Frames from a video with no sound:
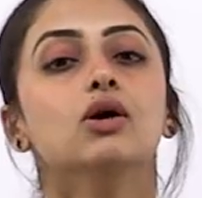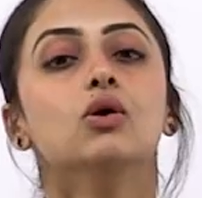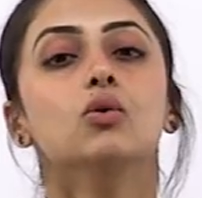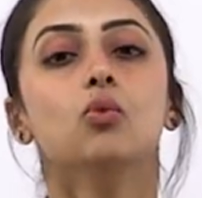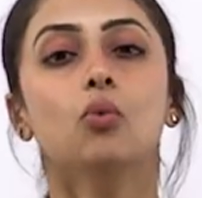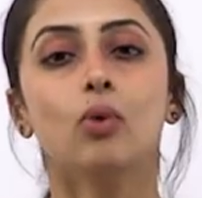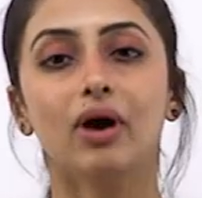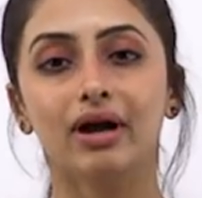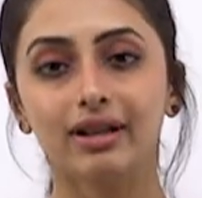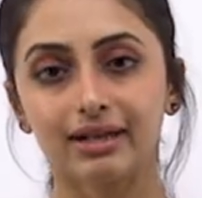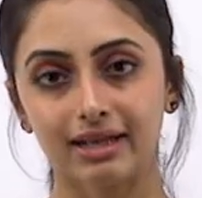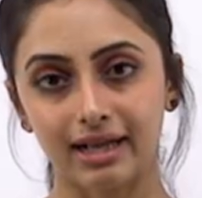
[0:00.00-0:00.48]

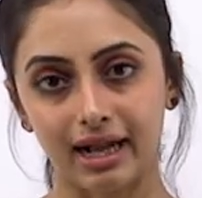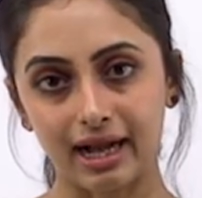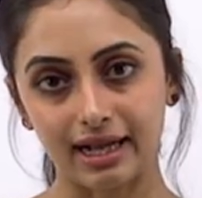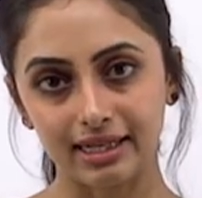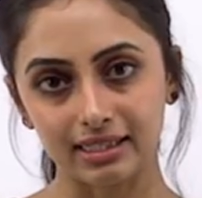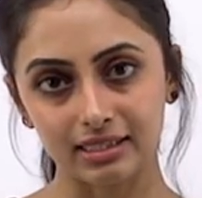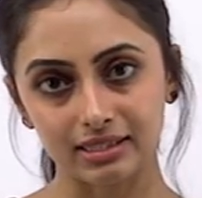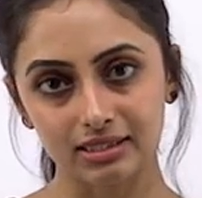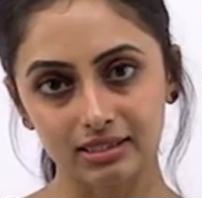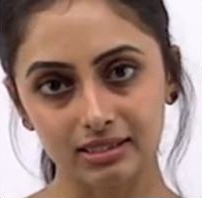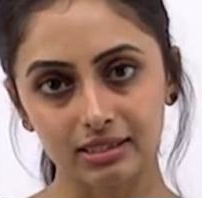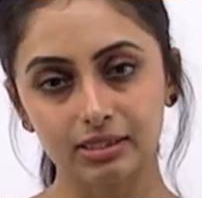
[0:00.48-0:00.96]
Well,
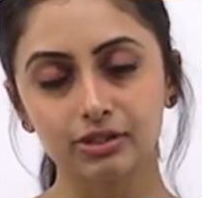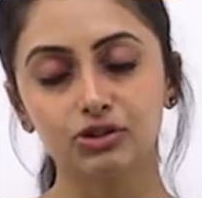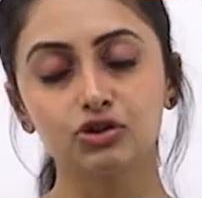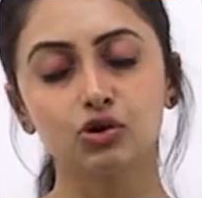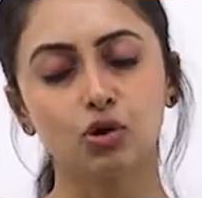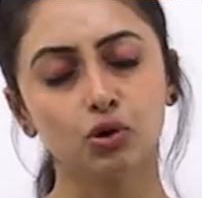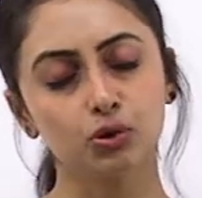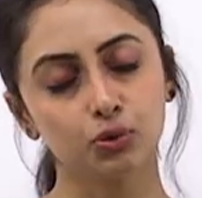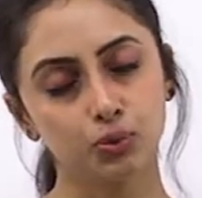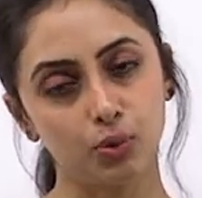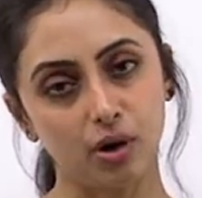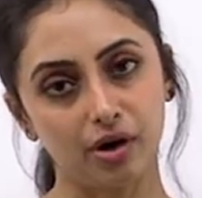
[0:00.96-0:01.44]
guys,
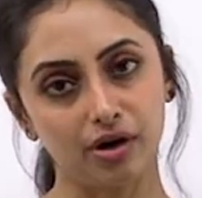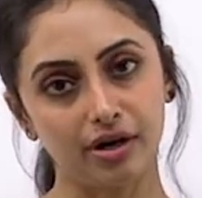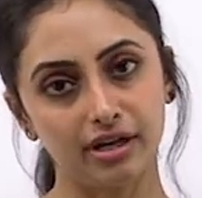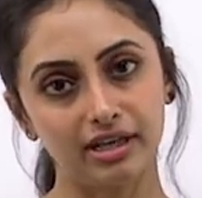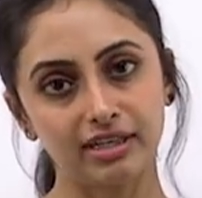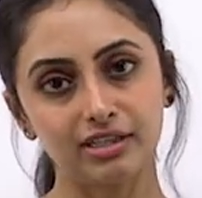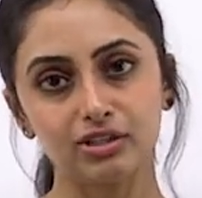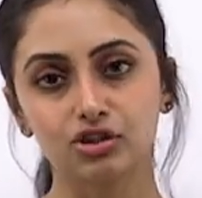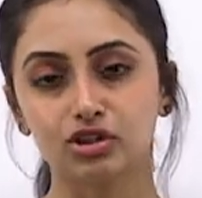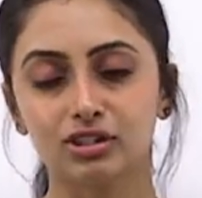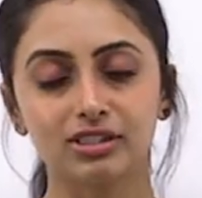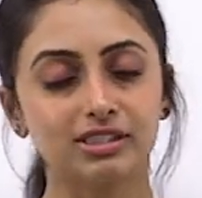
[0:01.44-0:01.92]
don't
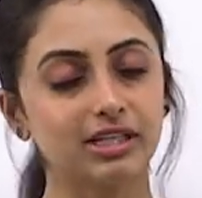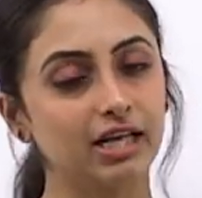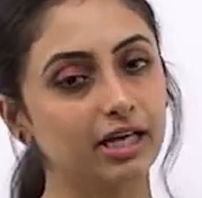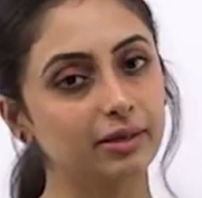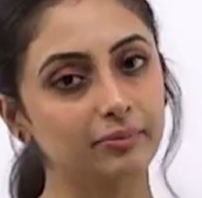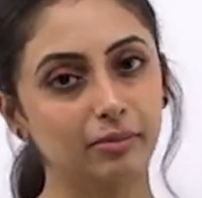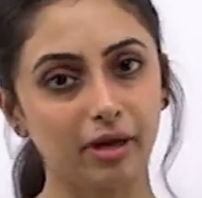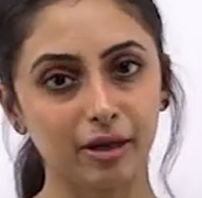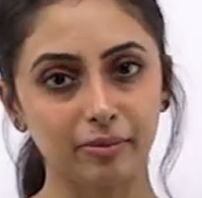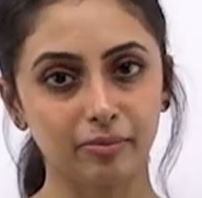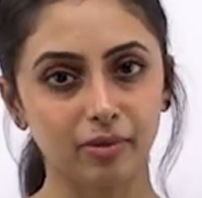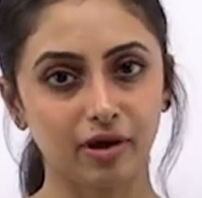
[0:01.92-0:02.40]
worry. Just like
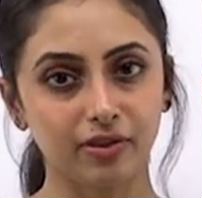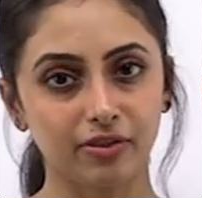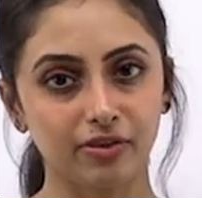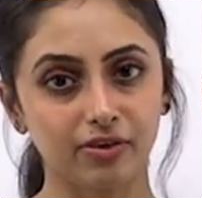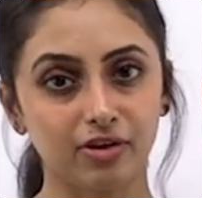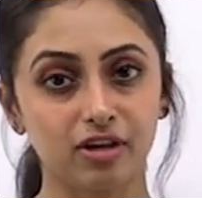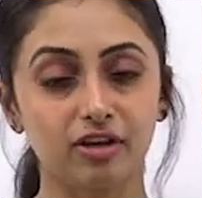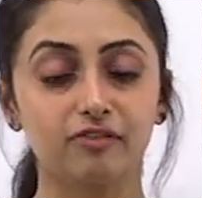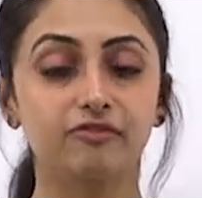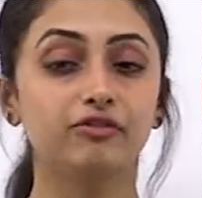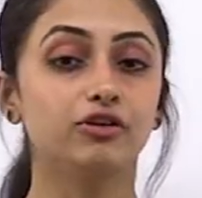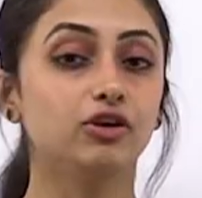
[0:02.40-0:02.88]
my mother,
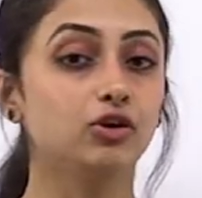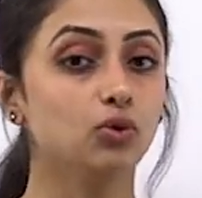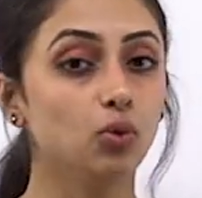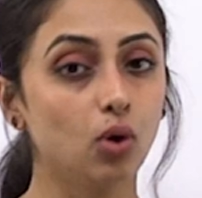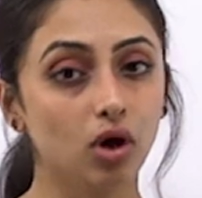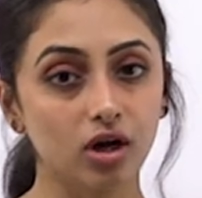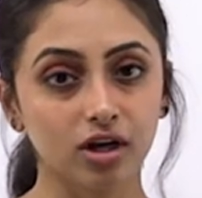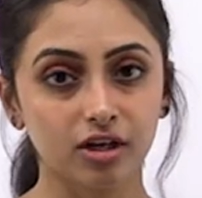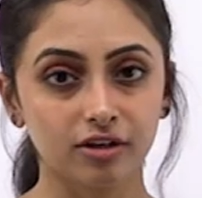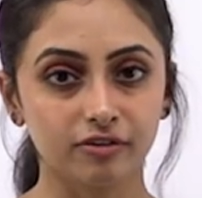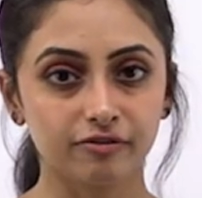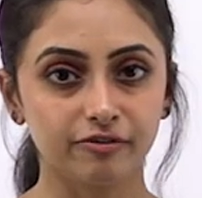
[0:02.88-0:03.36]
if you
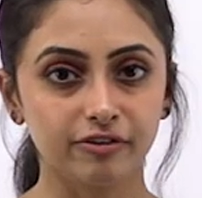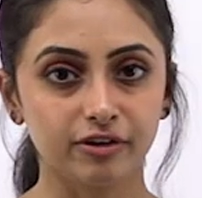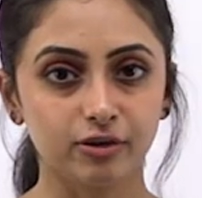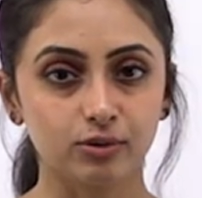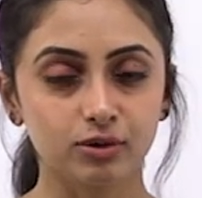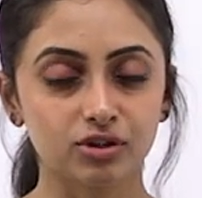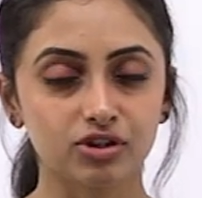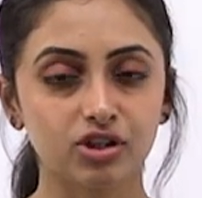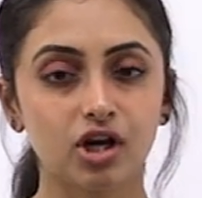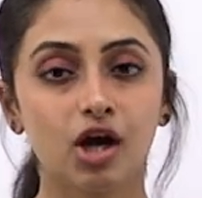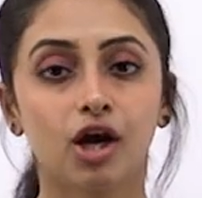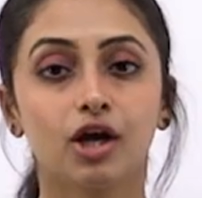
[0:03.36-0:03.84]
are
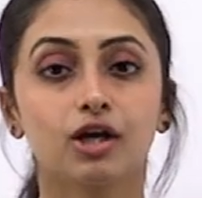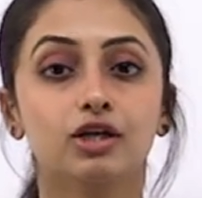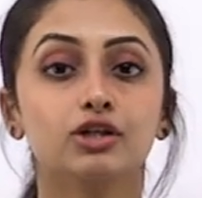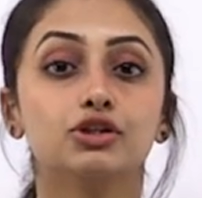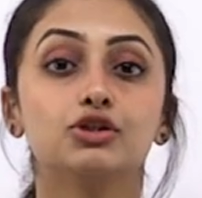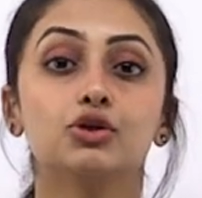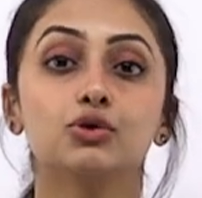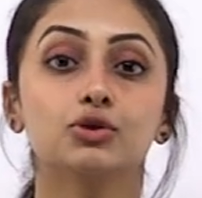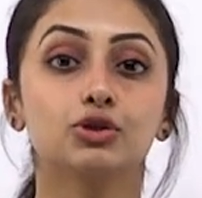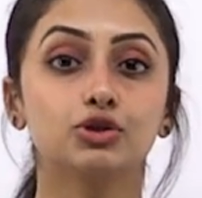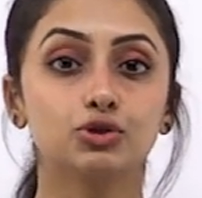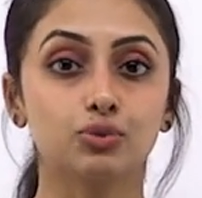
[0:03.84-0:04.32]
confused,
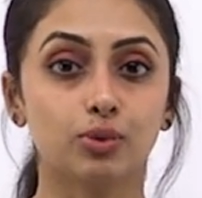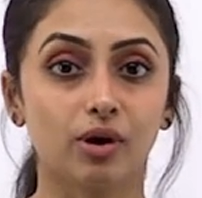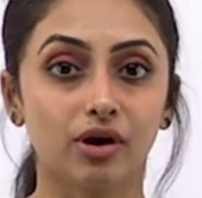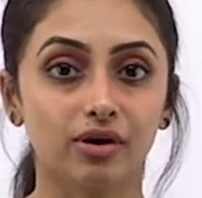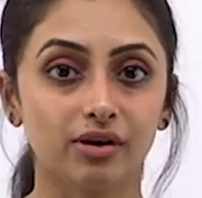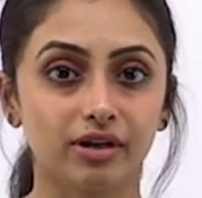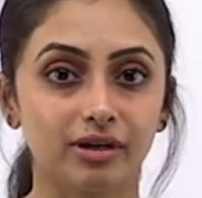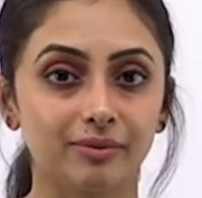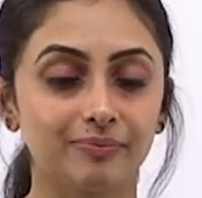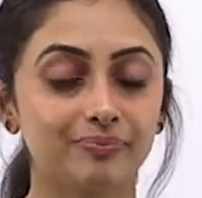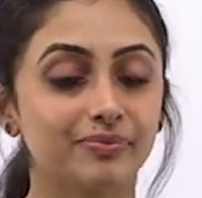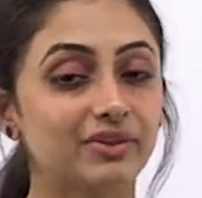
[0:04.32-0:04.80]
don't
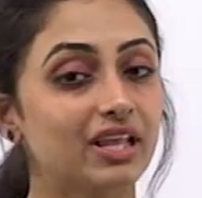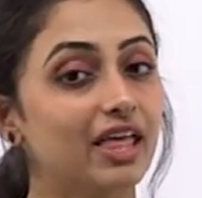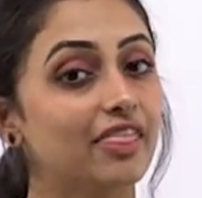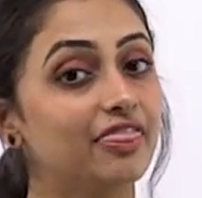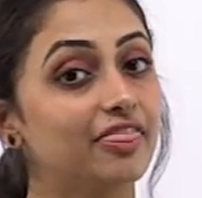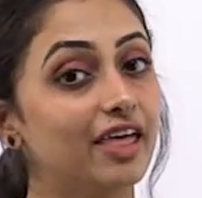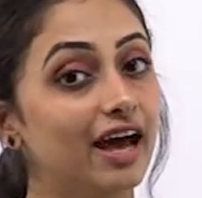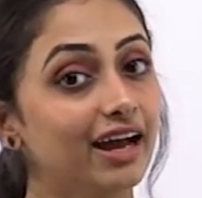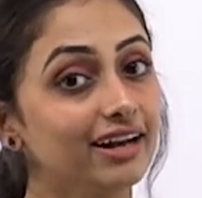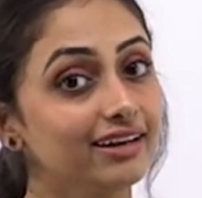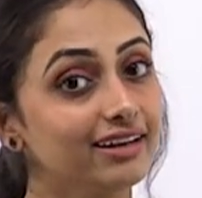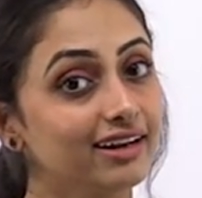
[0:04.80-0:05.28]
worry.
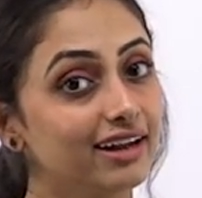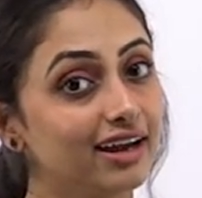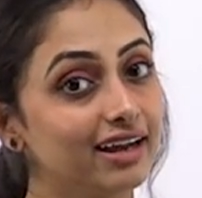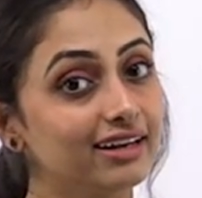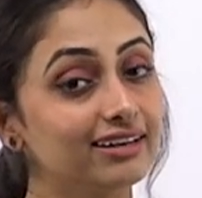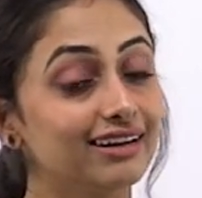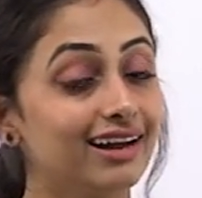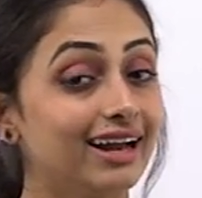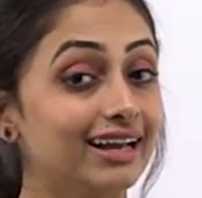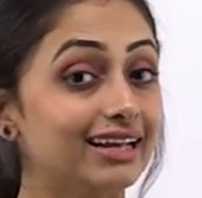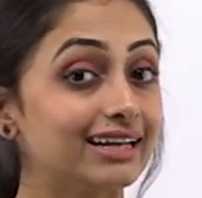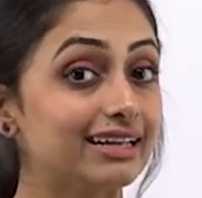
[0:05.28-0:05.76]
That
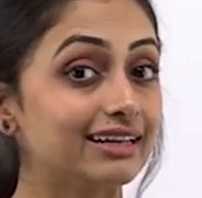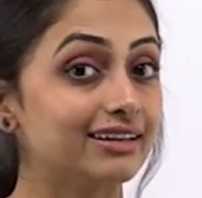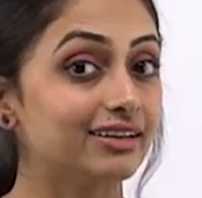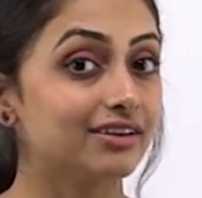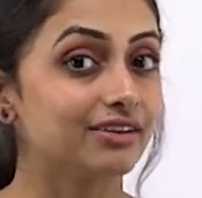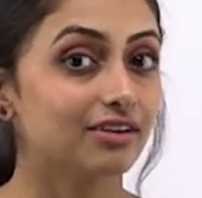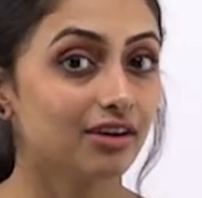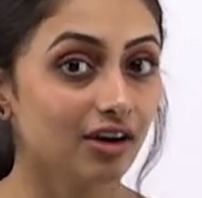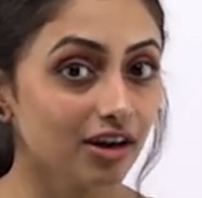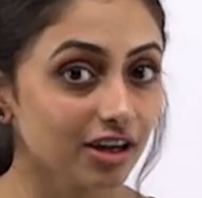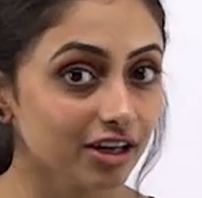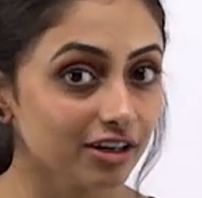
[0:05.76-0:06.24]
night, I
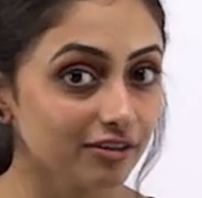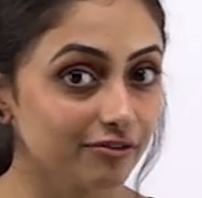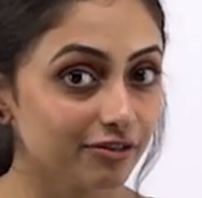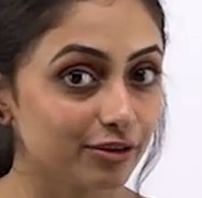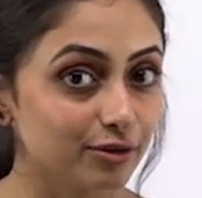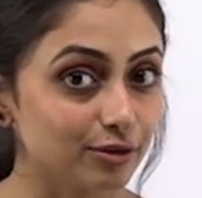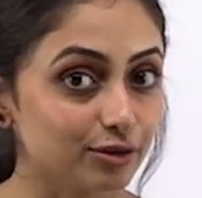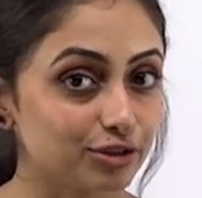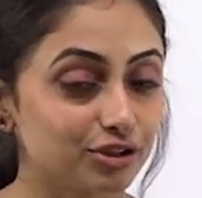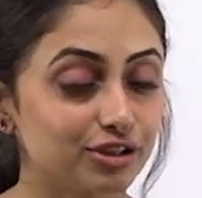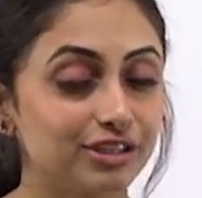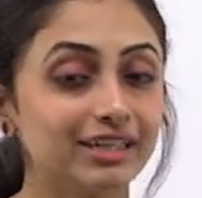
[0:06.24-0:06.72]
cleared her
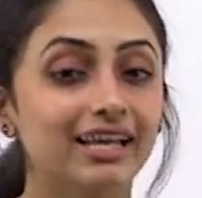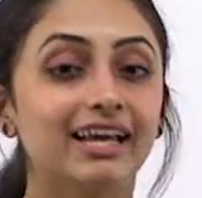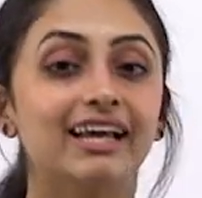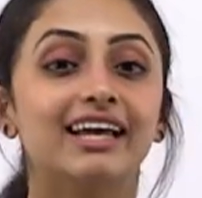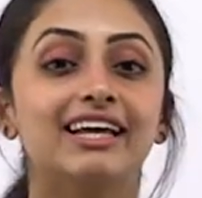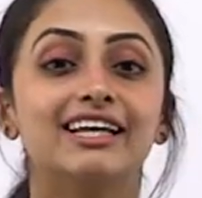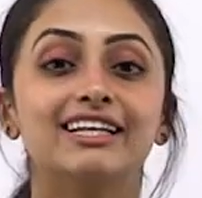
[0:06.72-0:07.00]
confusion.